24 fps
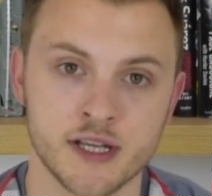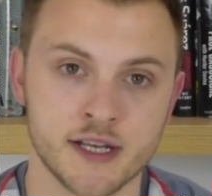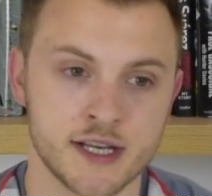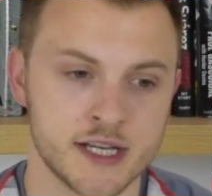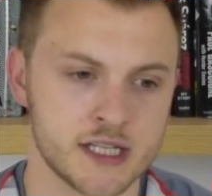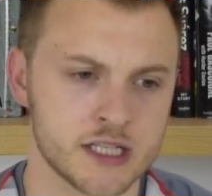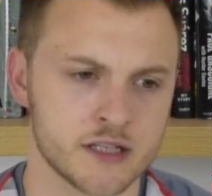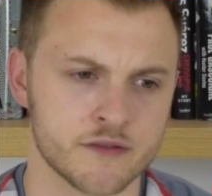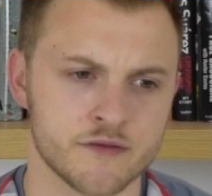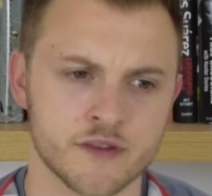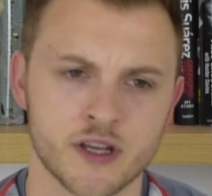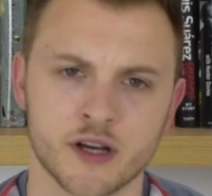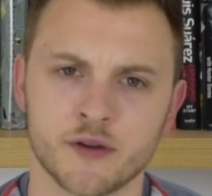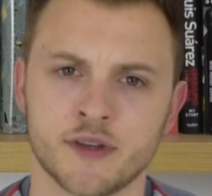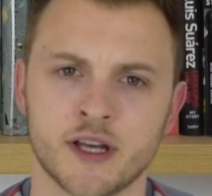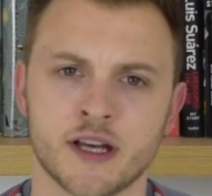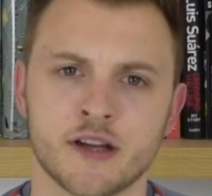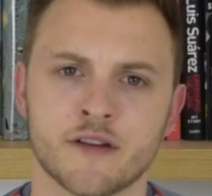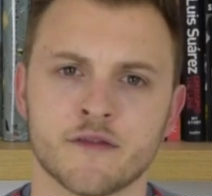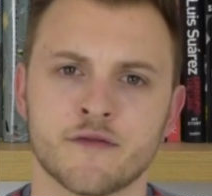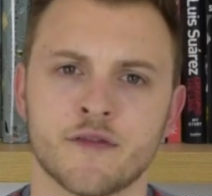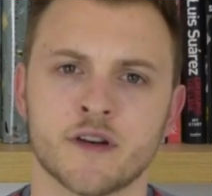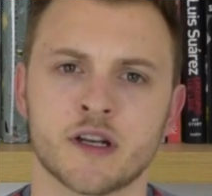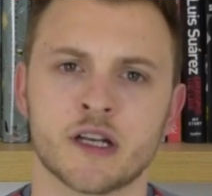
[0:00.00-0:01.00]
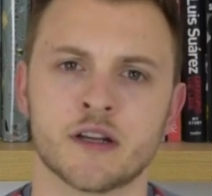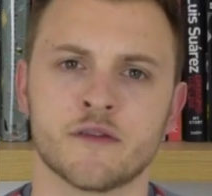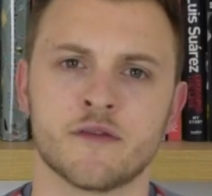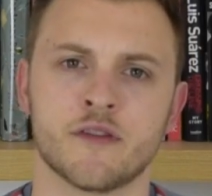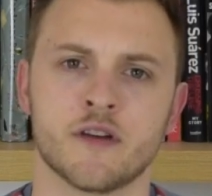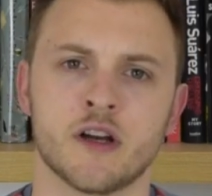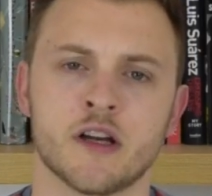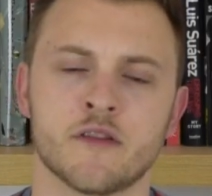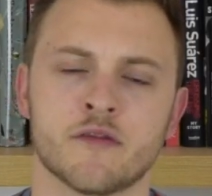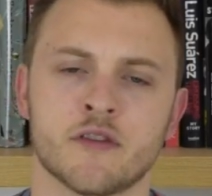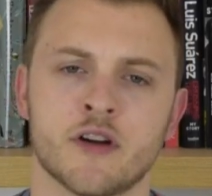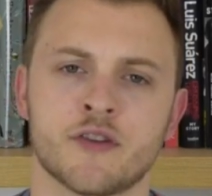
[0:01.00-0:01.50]
He'll have known that in front of
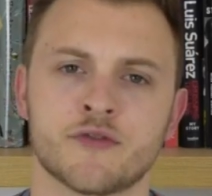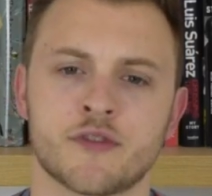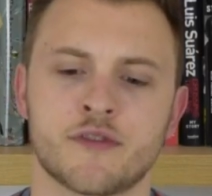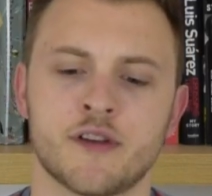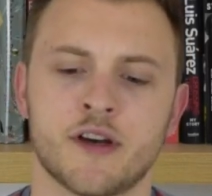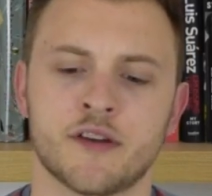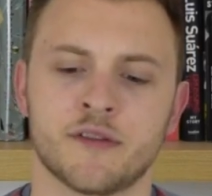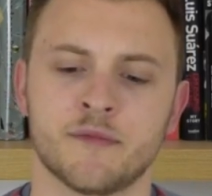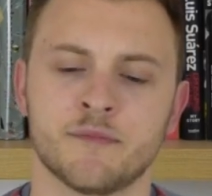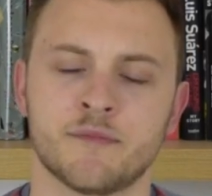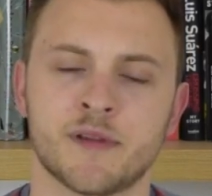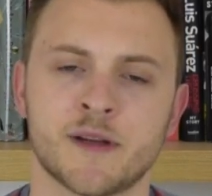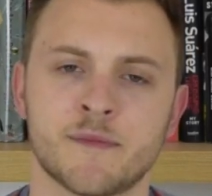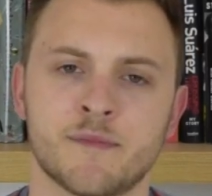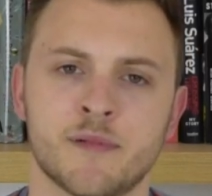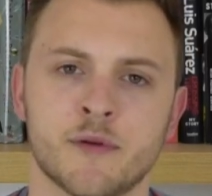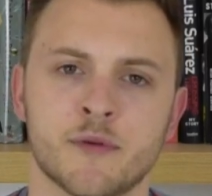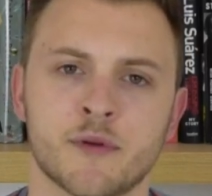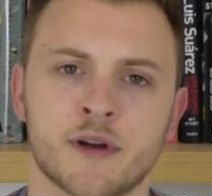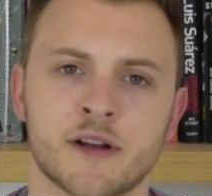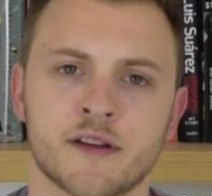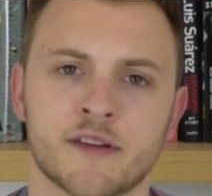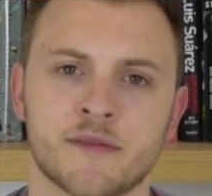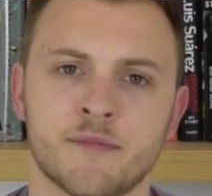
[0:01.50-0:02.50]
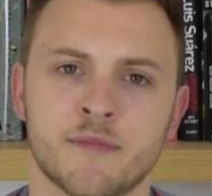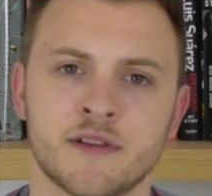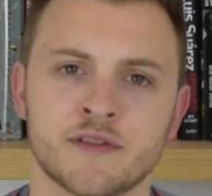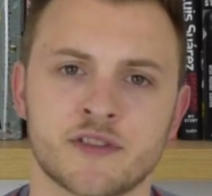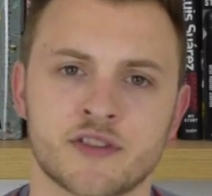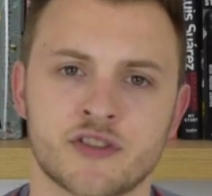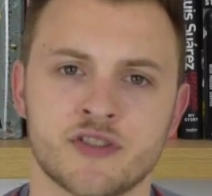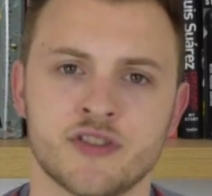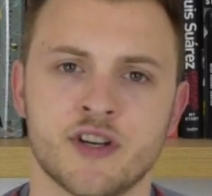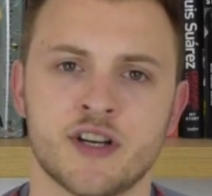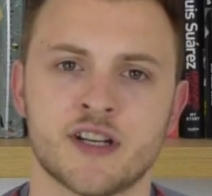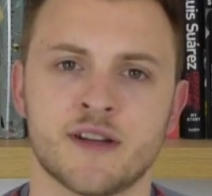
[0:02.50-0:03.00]
over 100,000 people against
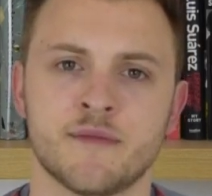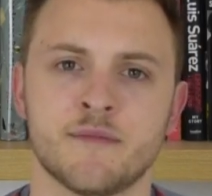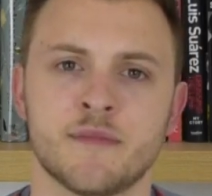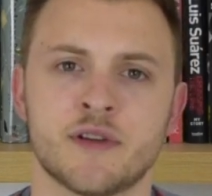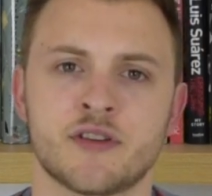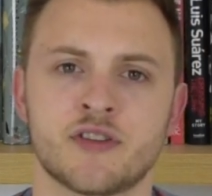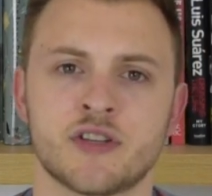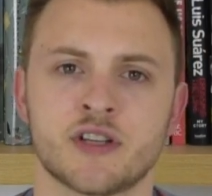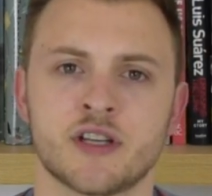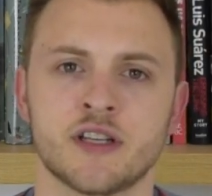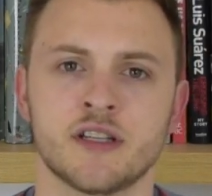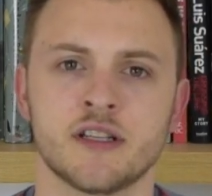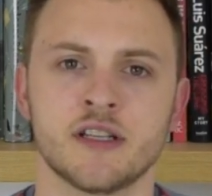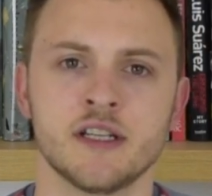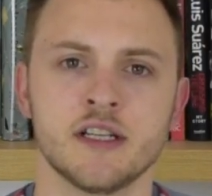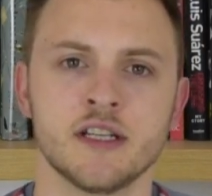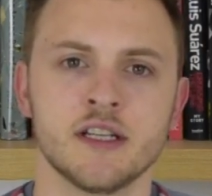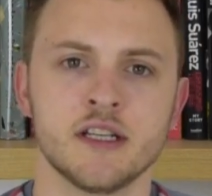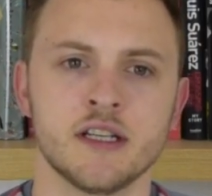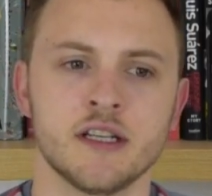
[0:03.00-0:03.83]
Manchester United in Michigan.